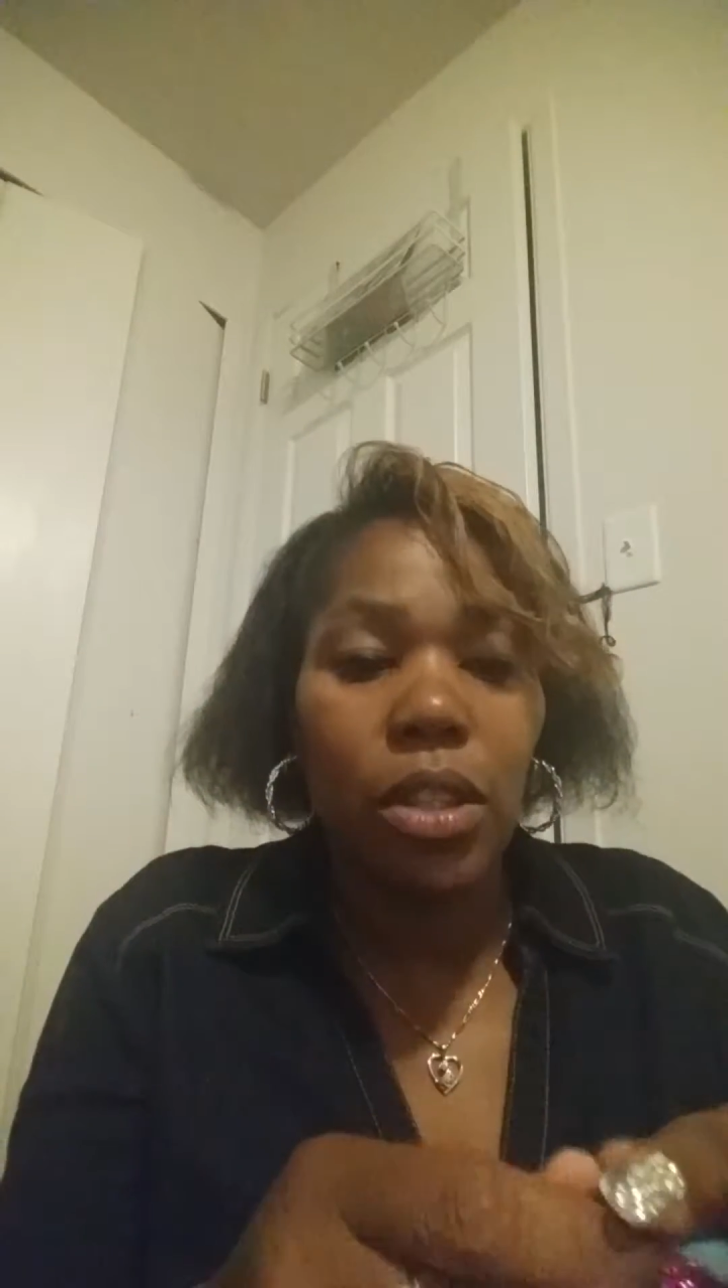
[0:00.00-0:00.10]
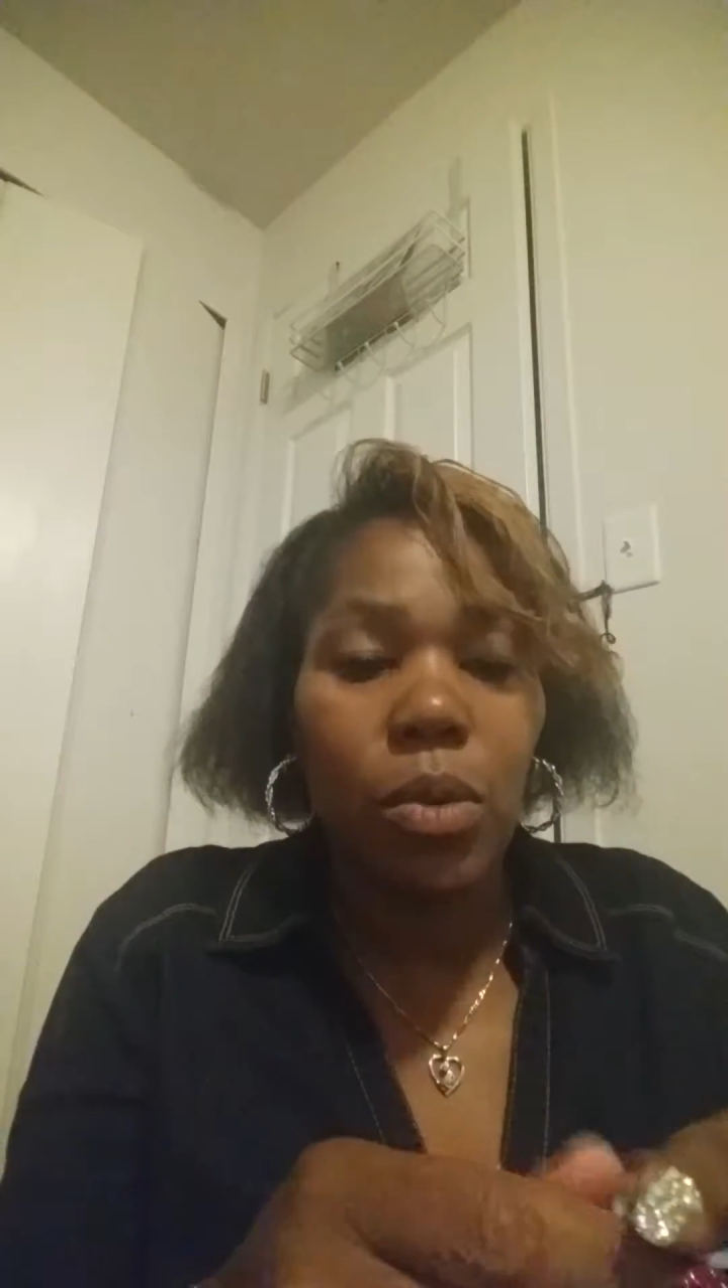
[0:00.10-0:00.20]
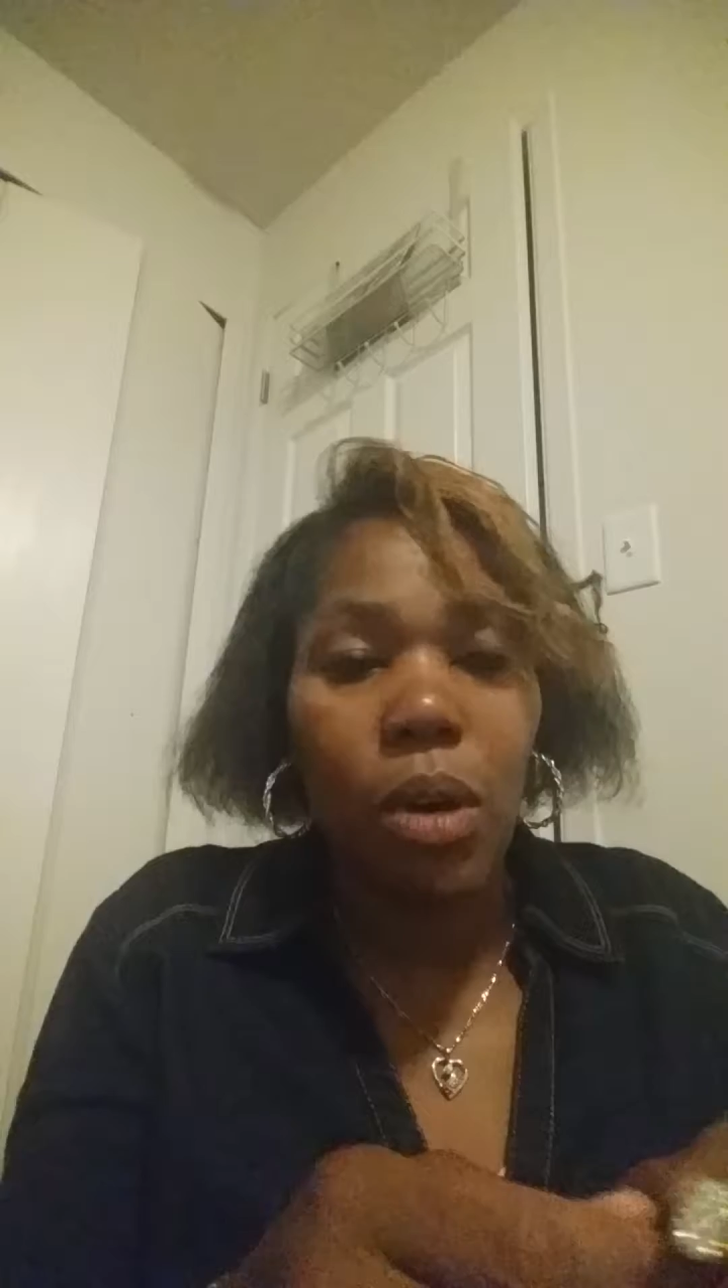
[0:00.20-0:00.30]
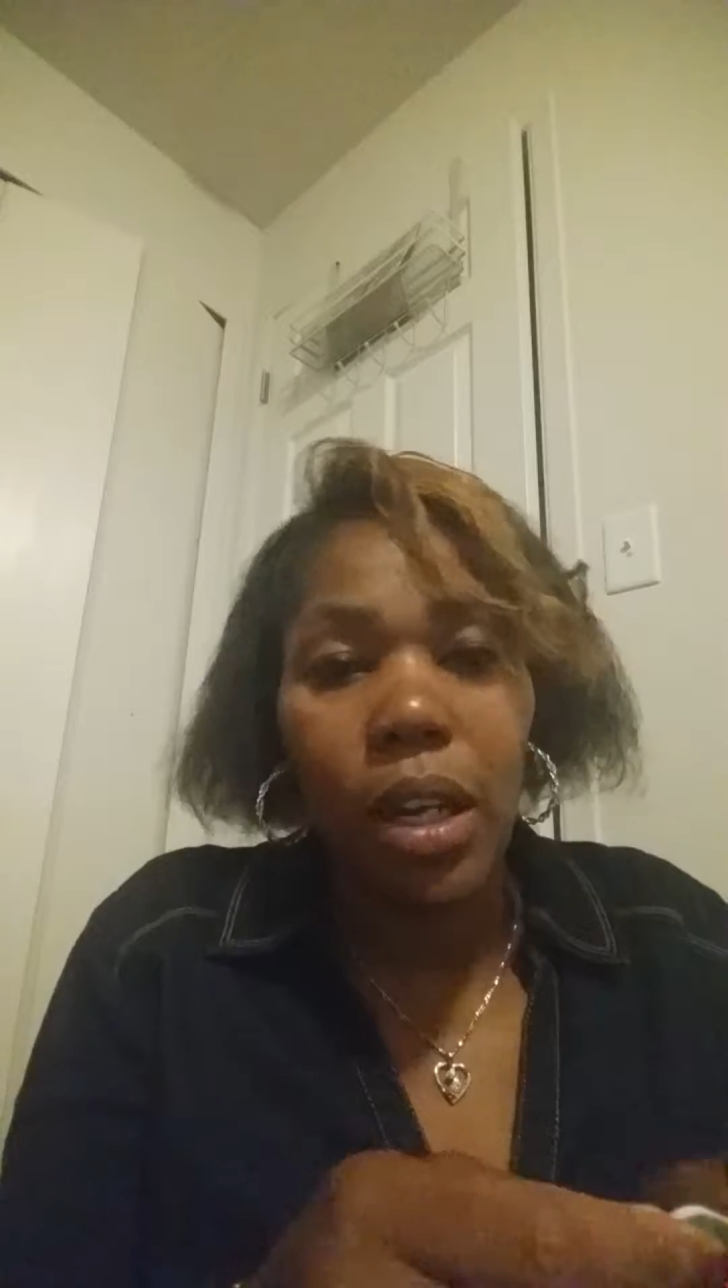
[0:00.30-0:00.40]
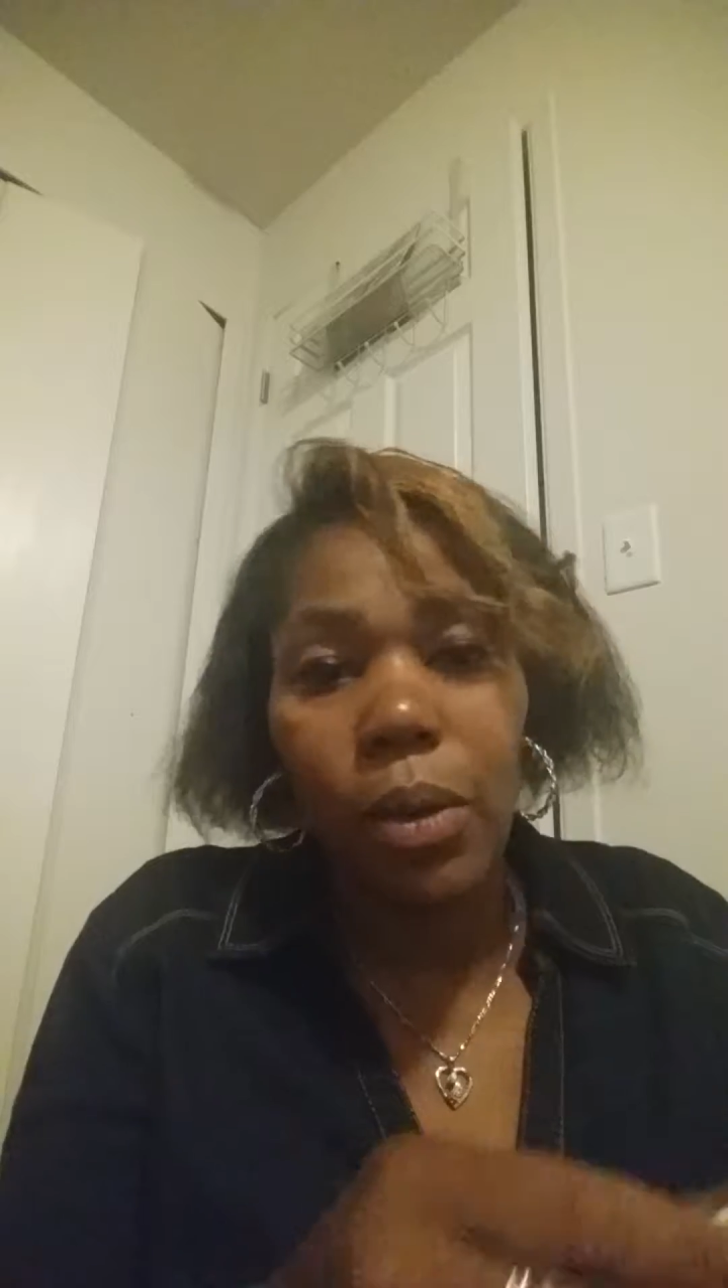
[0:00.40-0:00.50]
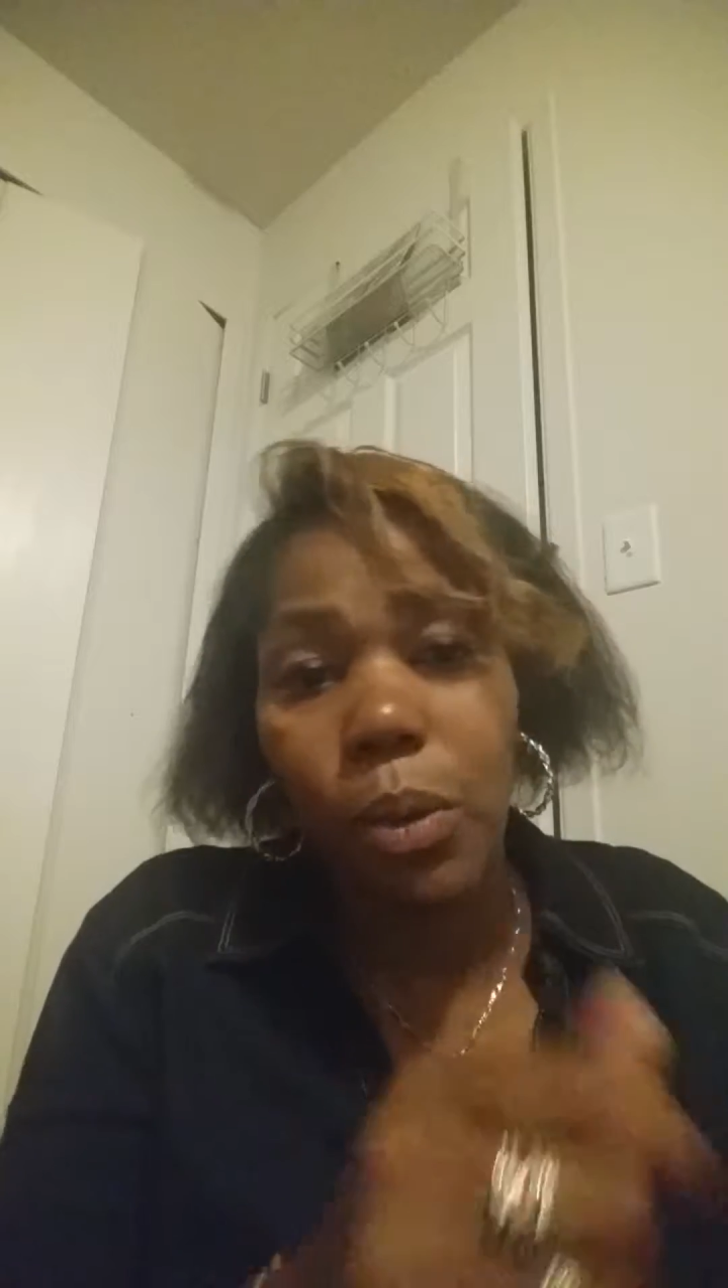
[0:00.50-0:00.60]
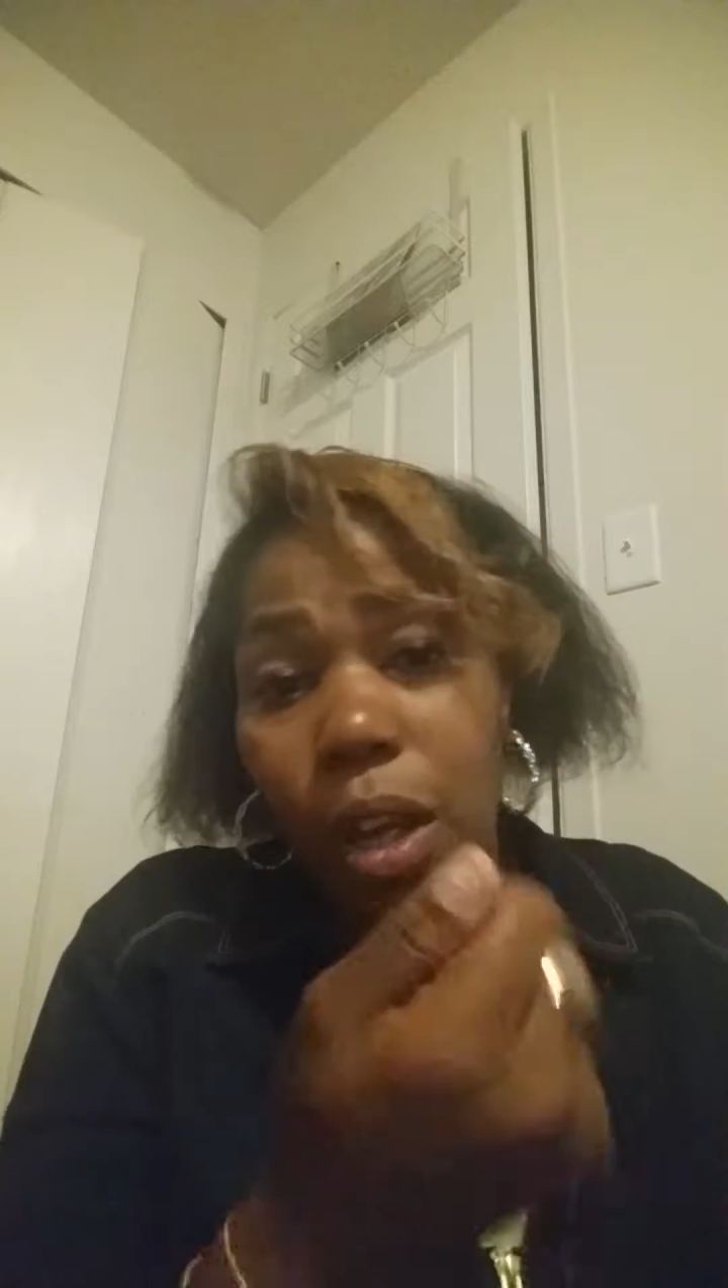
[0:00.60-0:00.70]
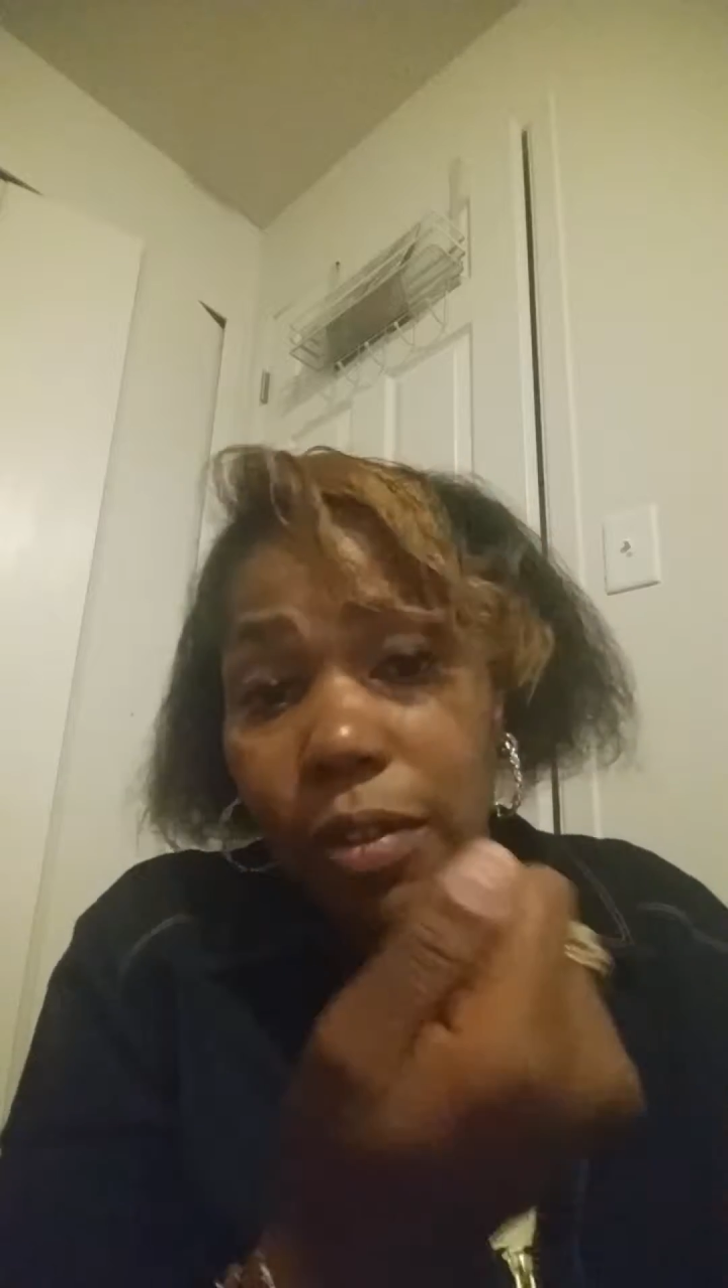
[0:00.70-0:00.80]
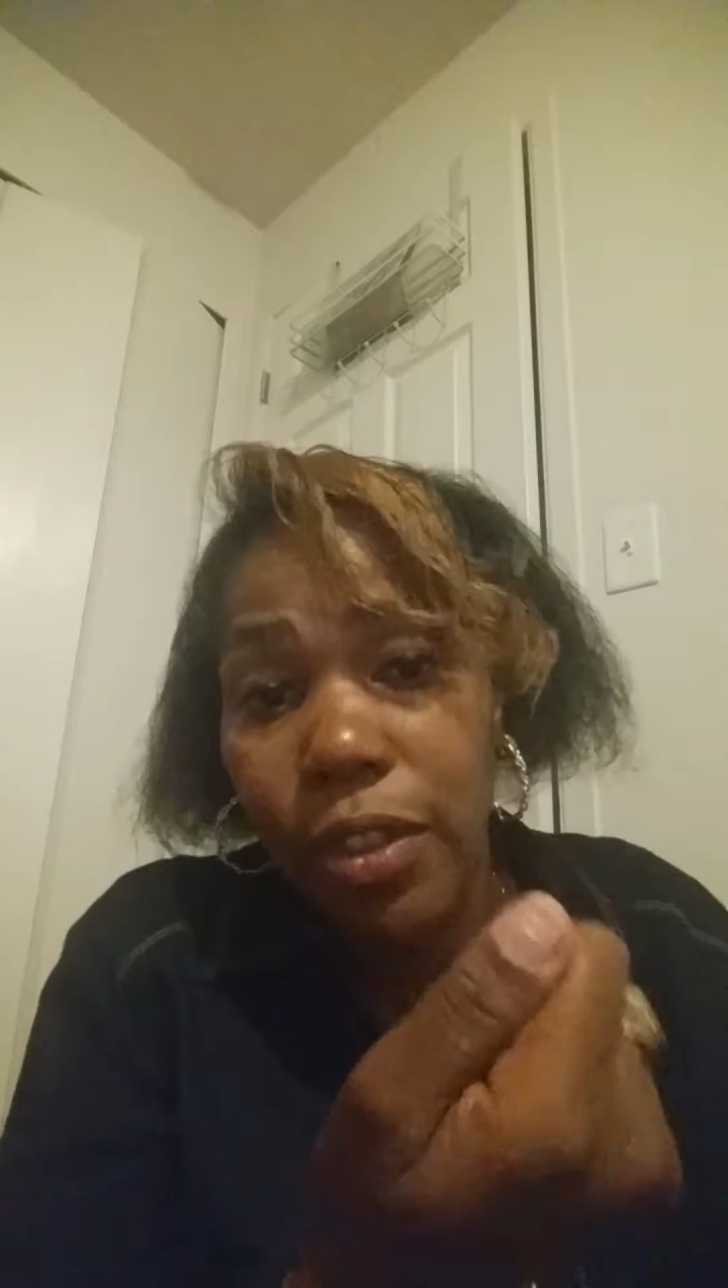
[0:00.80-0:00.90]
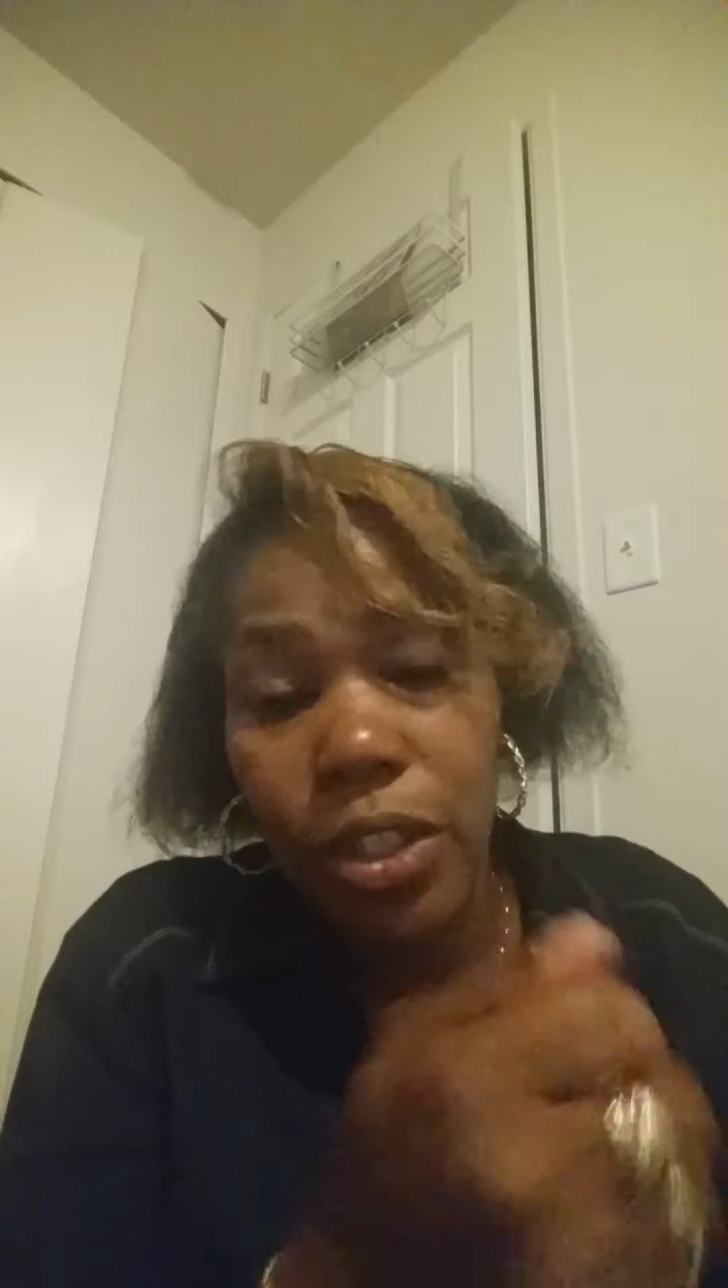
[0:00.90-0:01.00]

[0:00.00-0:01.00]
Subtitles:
you want a rough